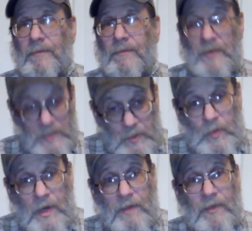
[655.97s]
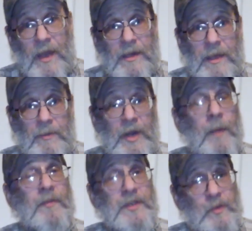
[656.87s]
this is what I've got coming
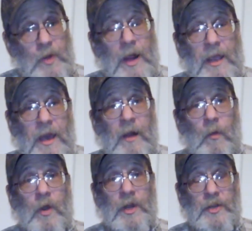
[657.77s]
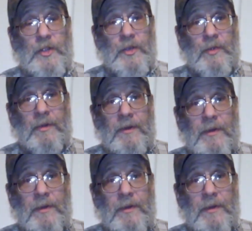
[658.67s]
up and this is what I kind of want to do.